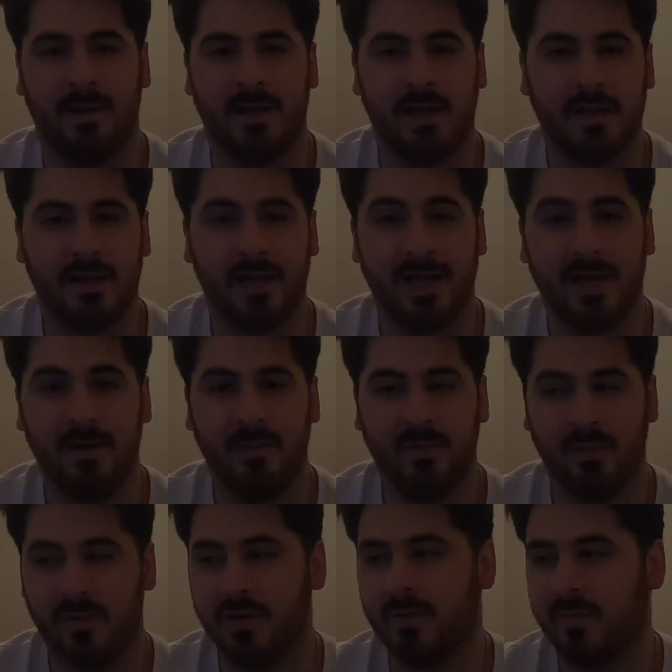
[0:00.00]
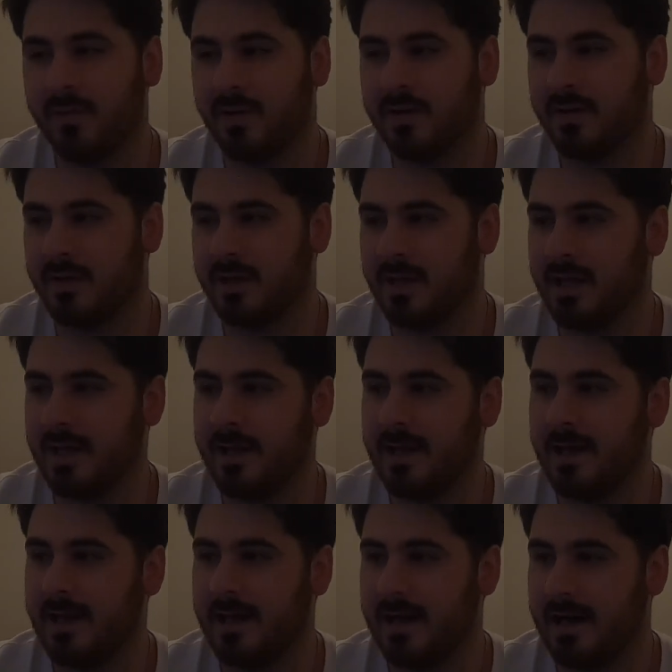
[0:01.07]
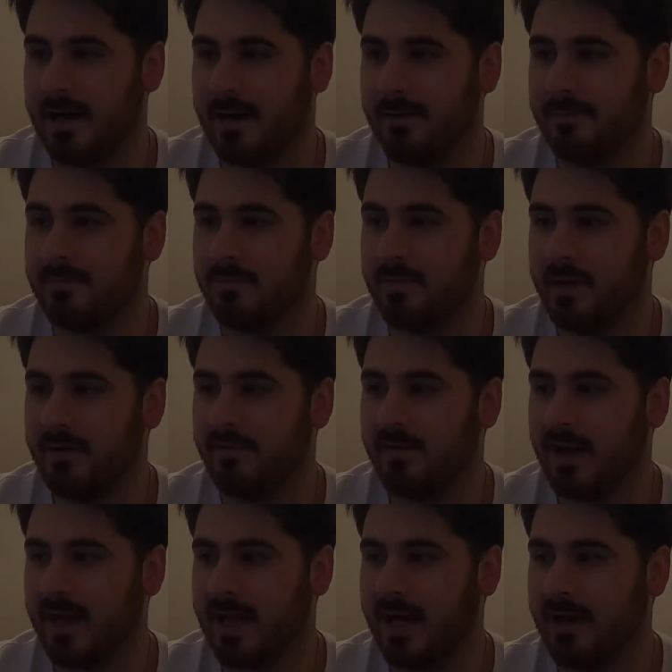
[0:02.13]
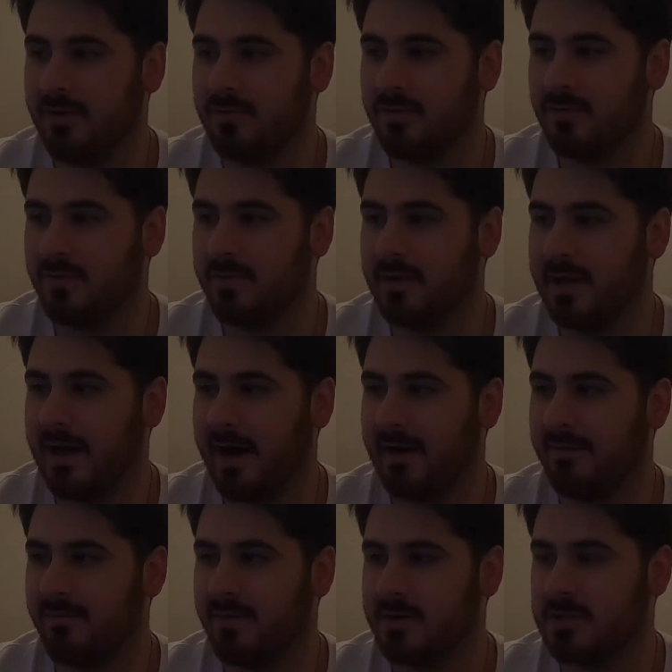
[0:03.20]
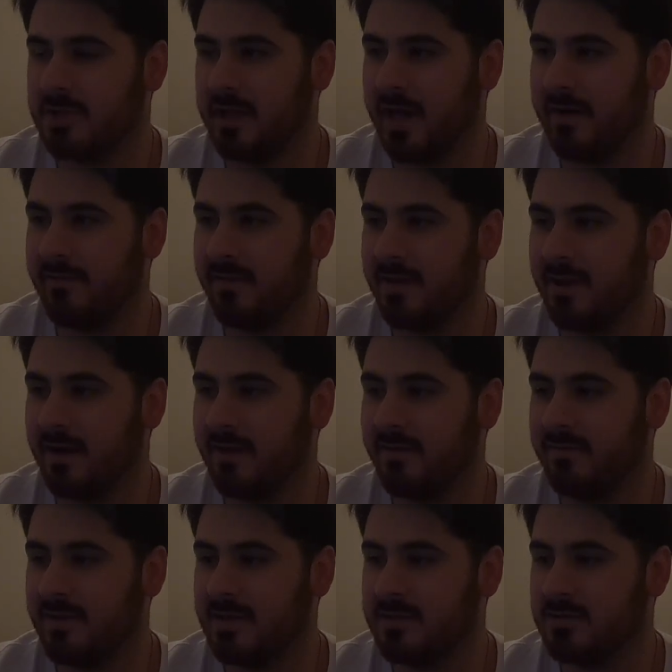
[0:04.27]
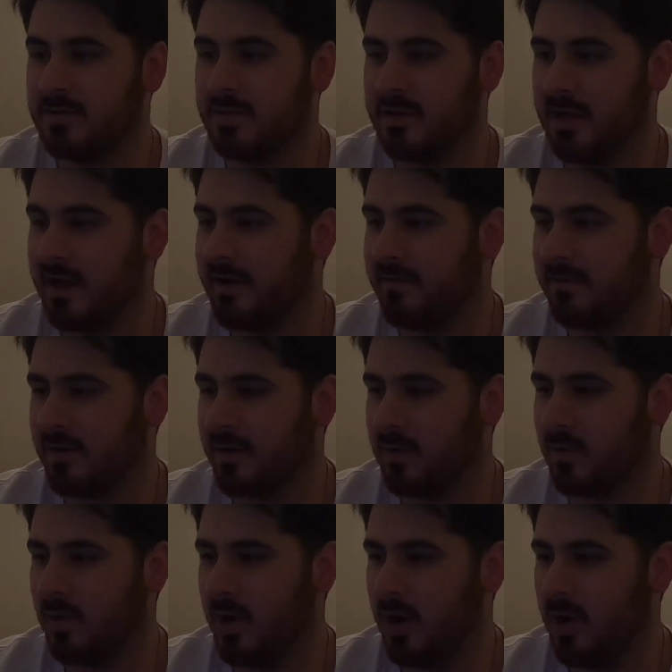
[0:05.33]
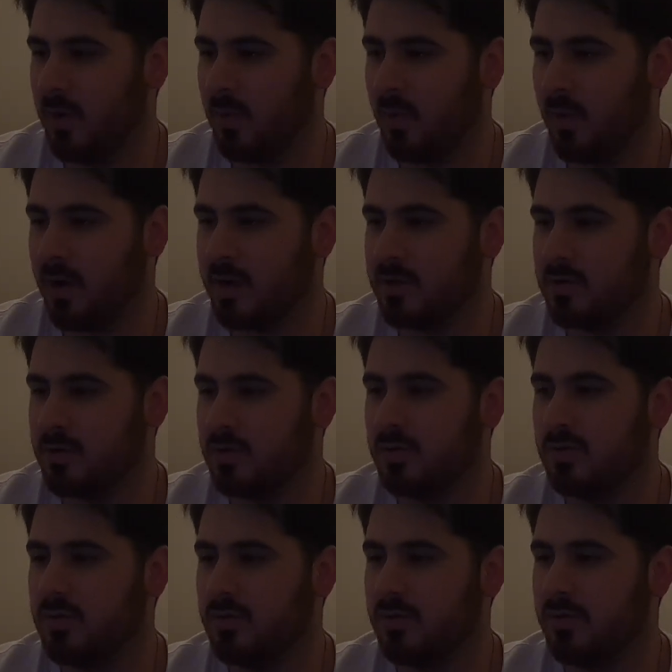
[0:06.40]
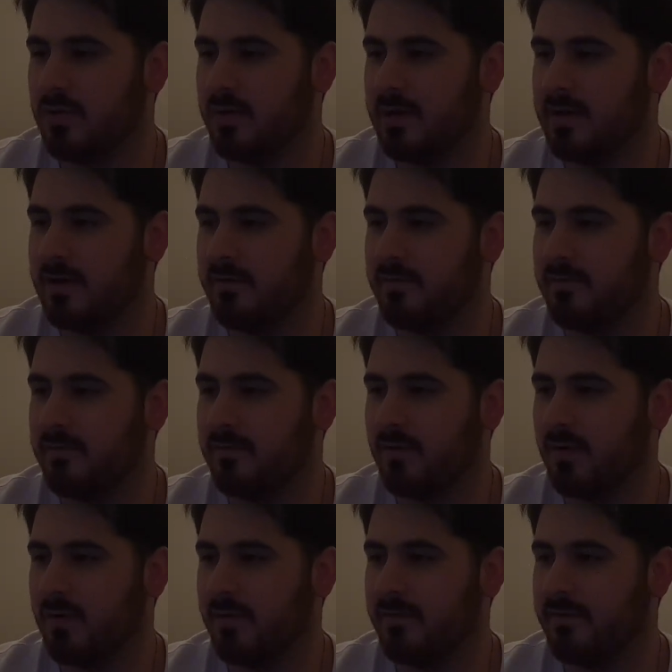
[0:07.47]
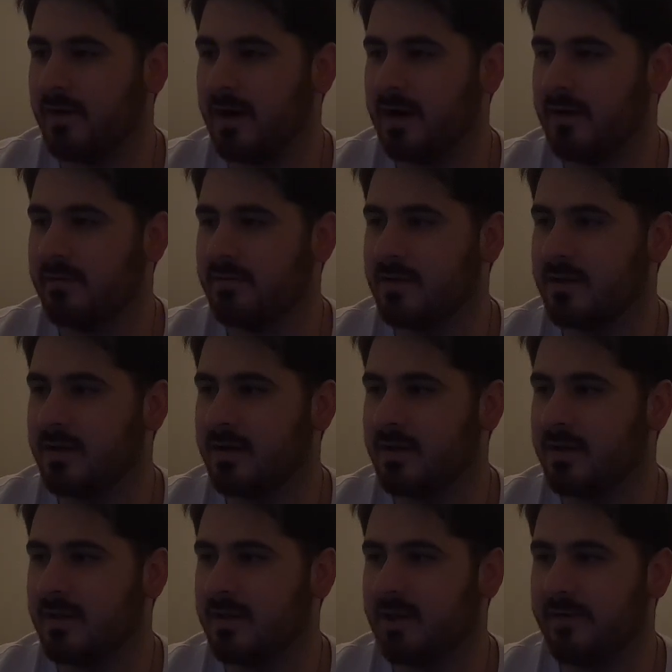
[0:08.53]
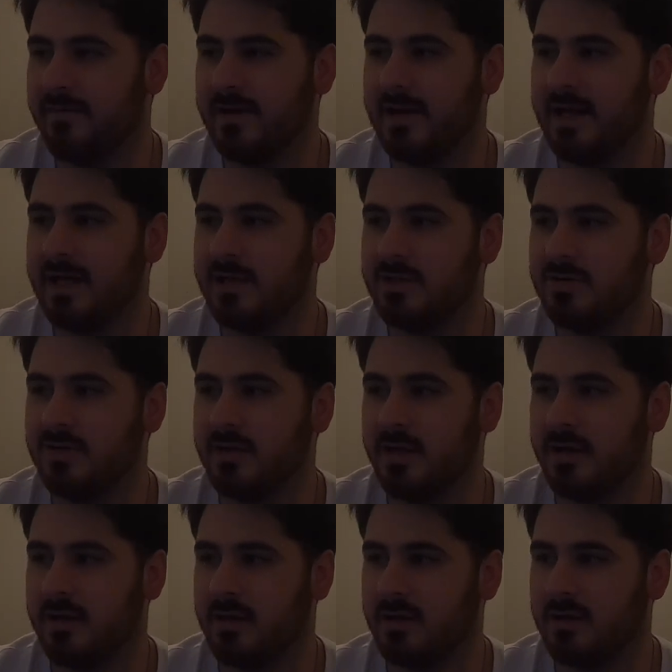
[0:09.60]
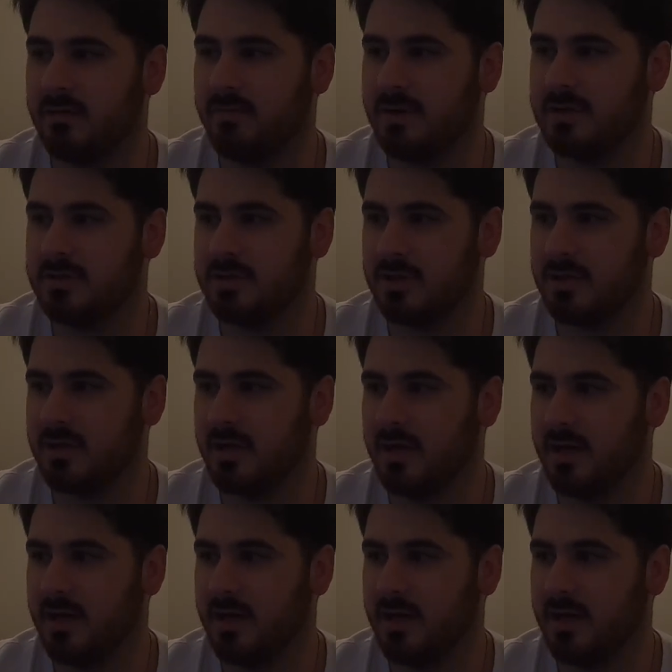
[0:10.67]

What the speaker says: And that's the game we want to see. Rayo Vallecano don't really have much. They have a lot of injuries. They have like 1, 2, 3, 4, 5, 6, 7 injuries and a suspension.